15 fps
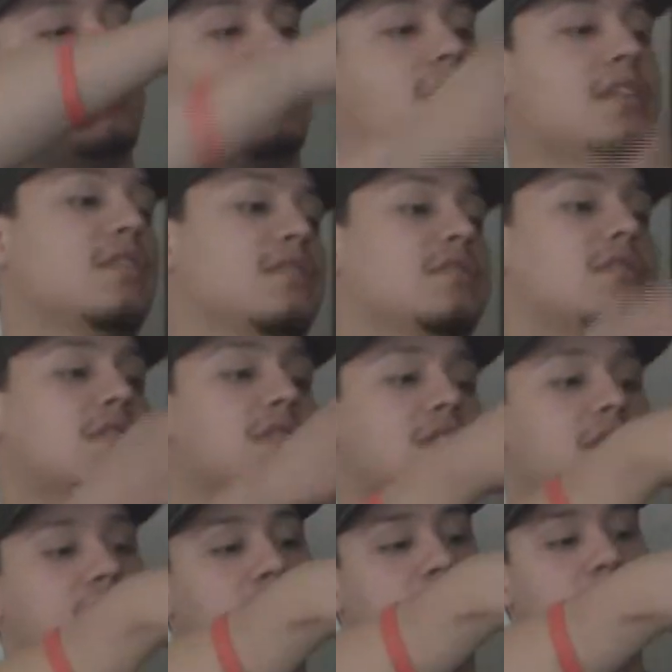70,
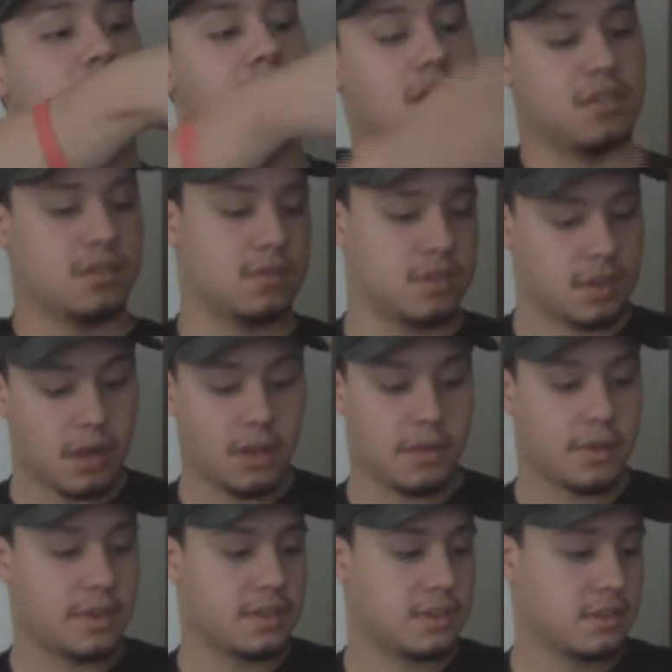100, so it's all
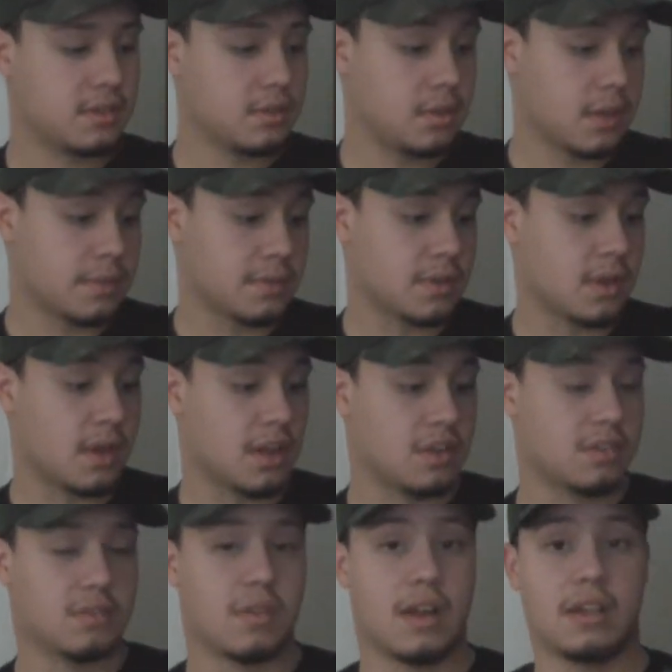the way zeroed up to
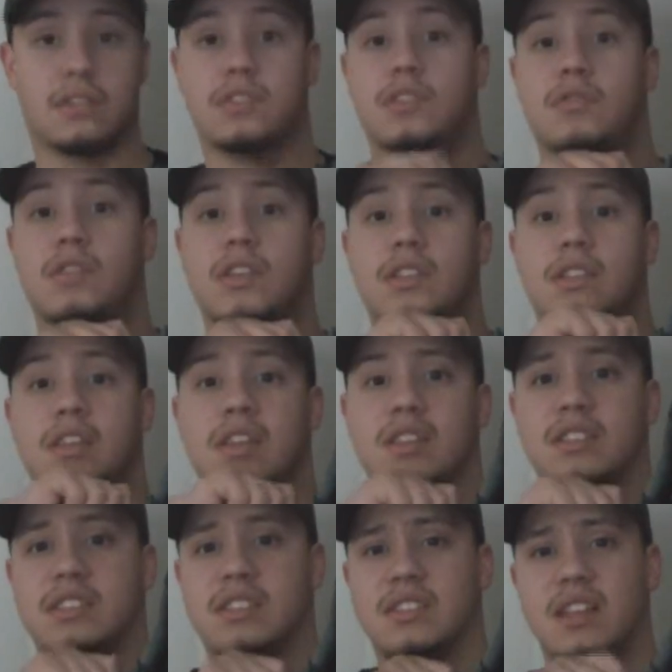100 rounds. And the great thing
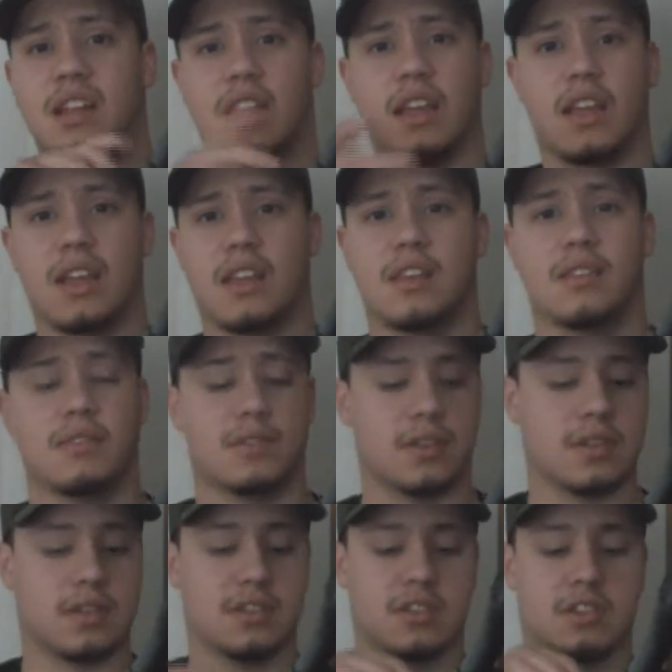is it's not like any of those
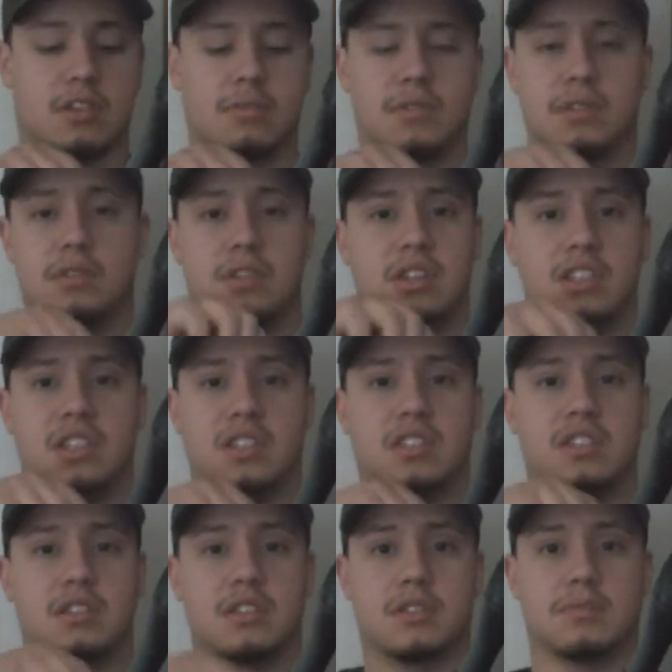other scopes. You can
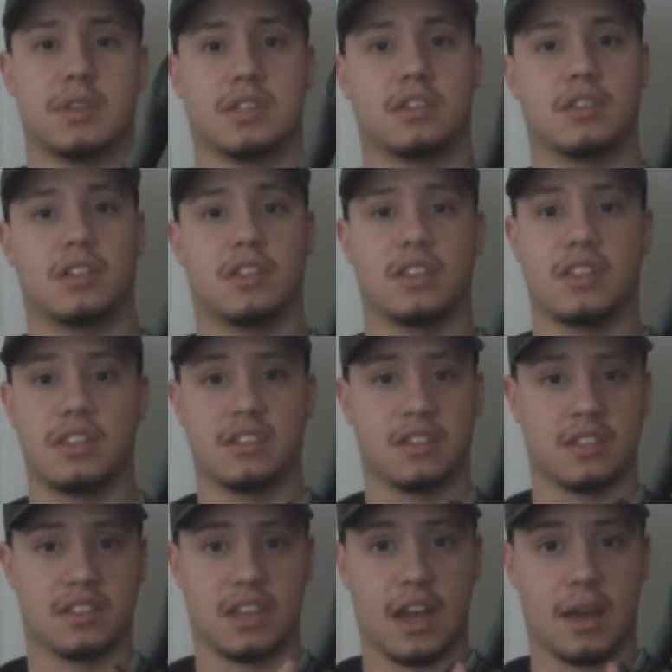adjust it just by turning these
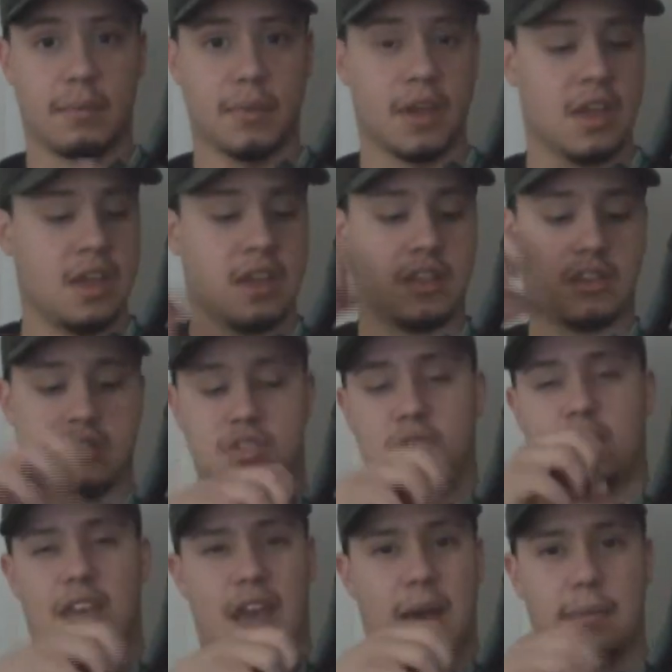on top. There's
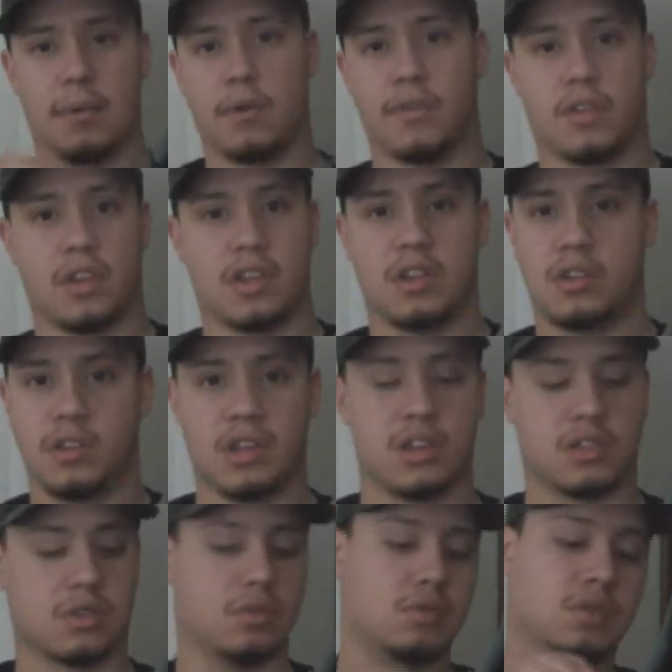no cap over it. You don't
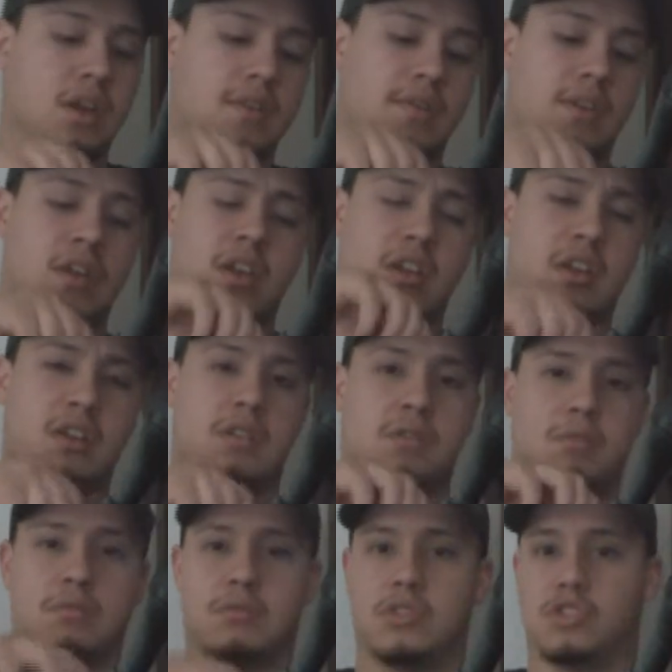need a screwdriver.
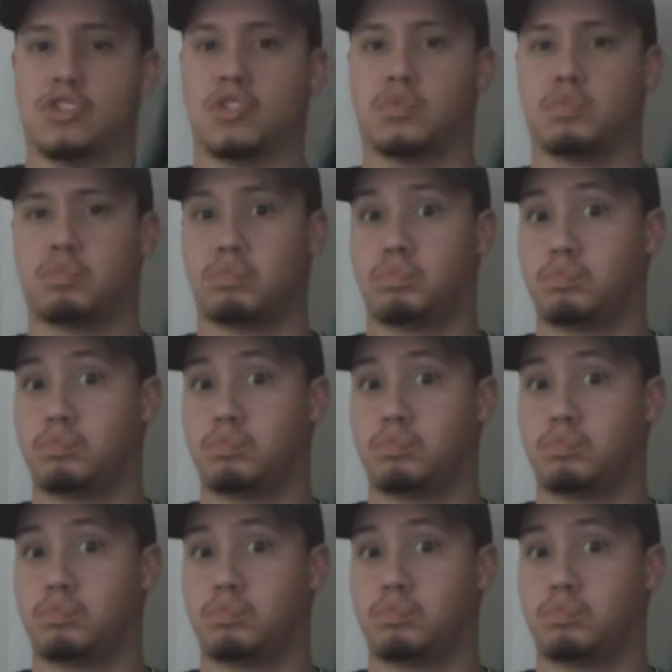You just,